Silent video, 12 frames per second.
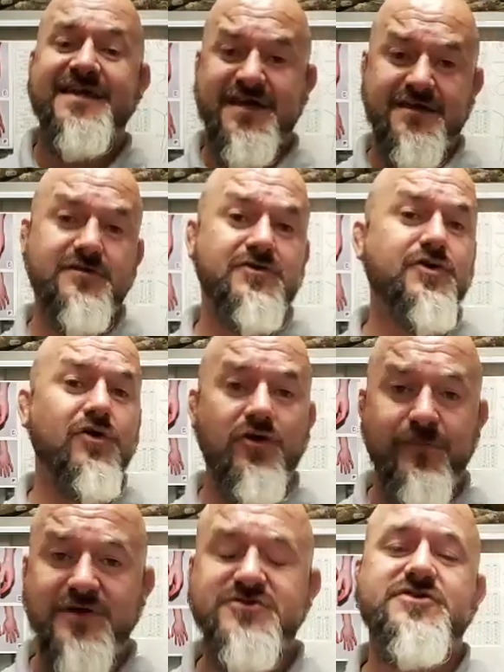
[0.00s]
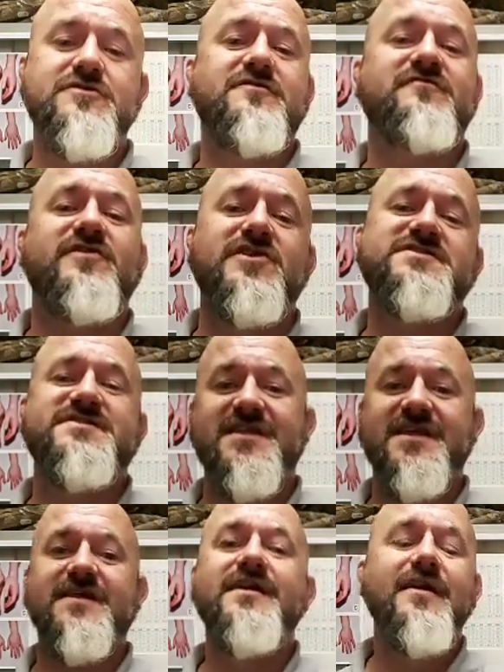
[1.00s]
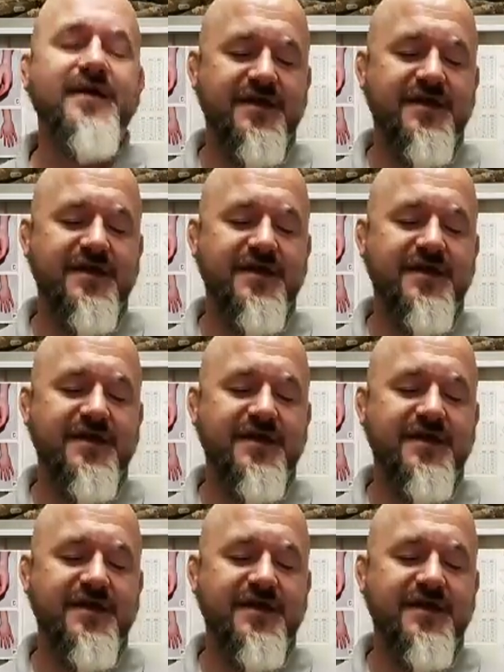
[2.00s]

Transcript: keeled almost universally,